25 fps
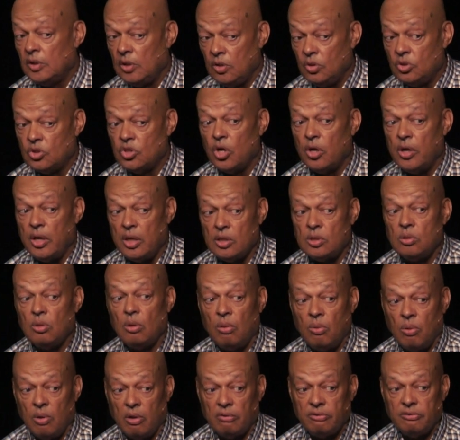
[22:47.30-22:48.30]
You turn into
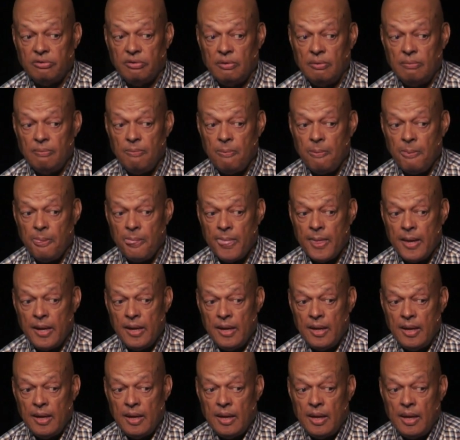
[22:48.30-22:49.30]
a wolf.
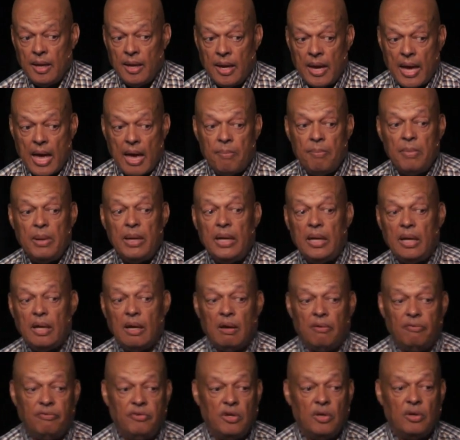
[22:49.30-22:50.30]
How many
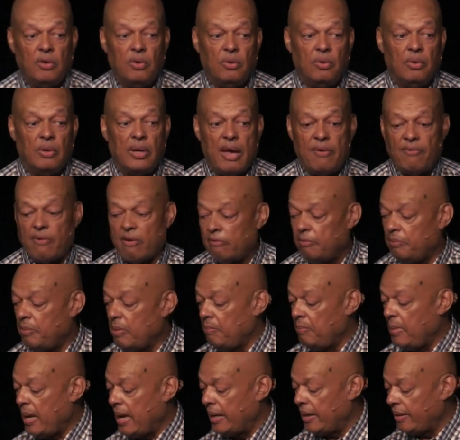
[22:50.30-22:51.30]
of you have ever
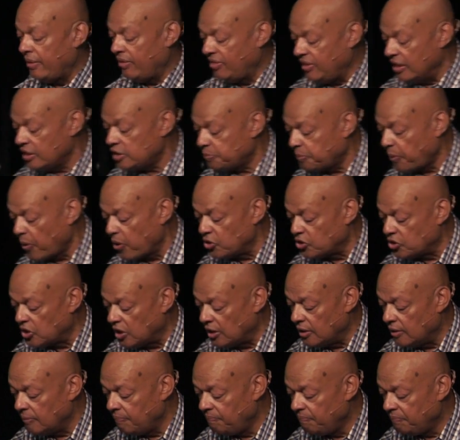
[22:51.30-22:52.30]
been mad at this
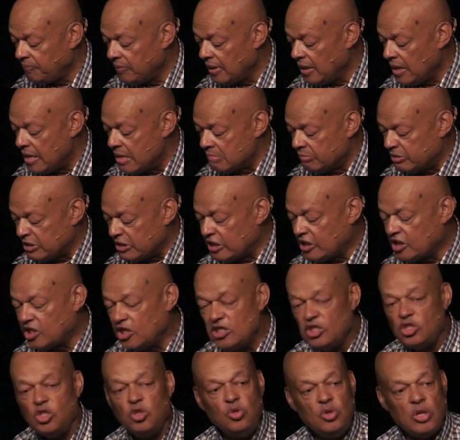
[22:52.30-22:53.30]
person, but you
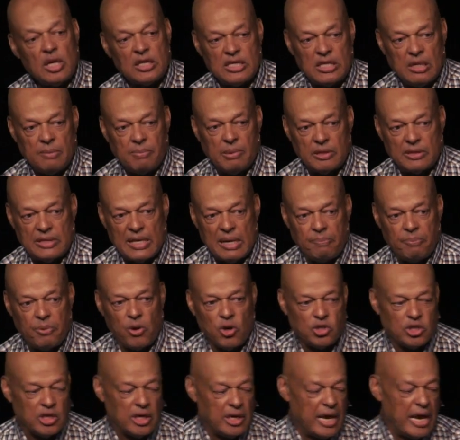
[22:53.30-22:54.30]
couldn't do nothing about that
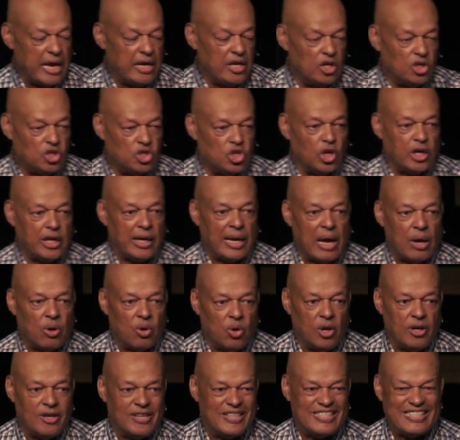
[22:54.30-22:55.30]
person and you took it out
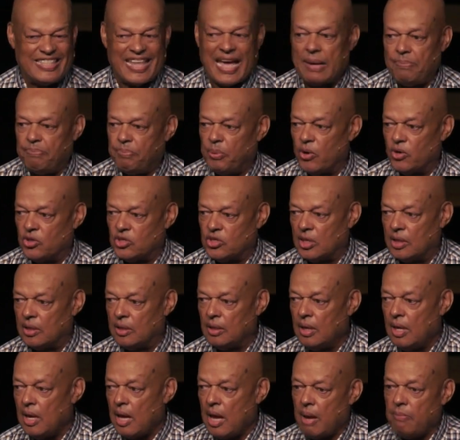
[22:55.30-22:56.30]
on that person?
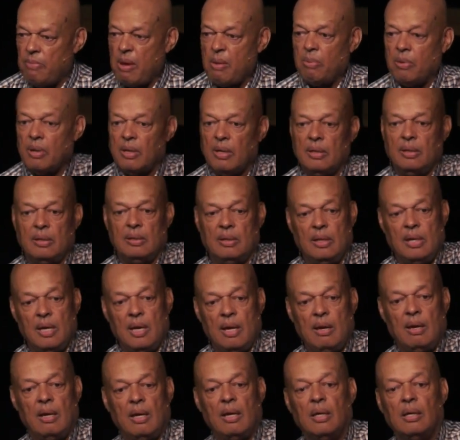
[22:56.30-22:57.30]
I mean,
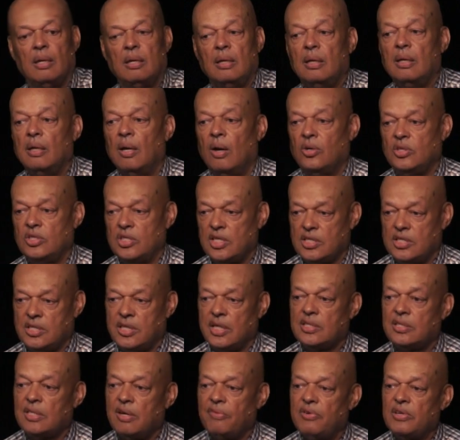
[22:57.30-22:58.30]
oh, just
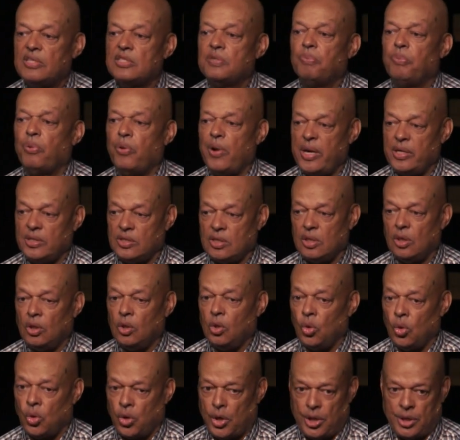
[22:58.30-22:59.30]
6 of us? Praise the
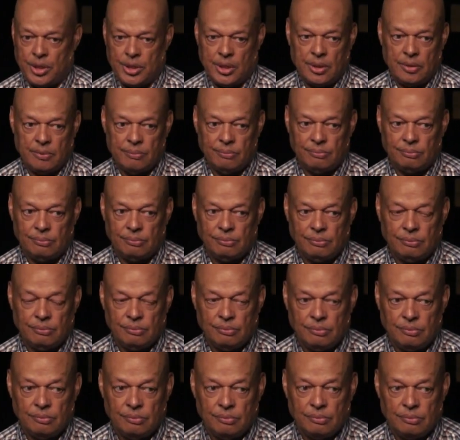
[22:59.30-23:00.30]
Lord.
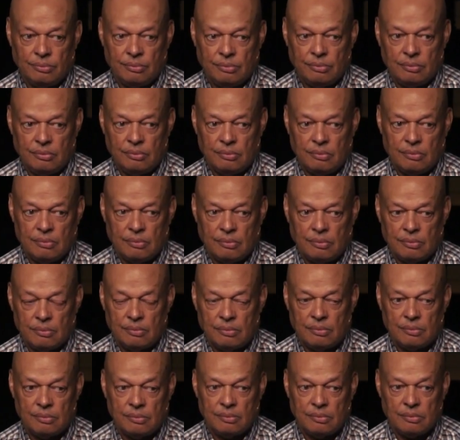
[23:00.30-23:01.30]

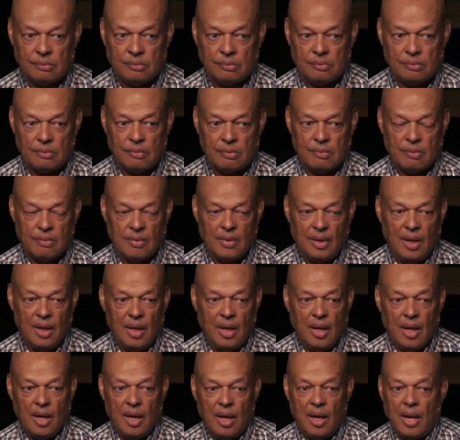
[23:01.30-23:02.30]

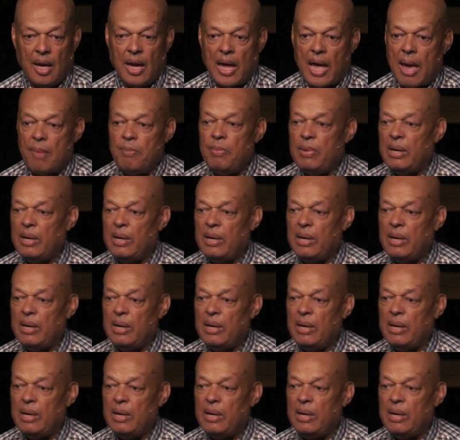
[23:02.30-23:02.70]
How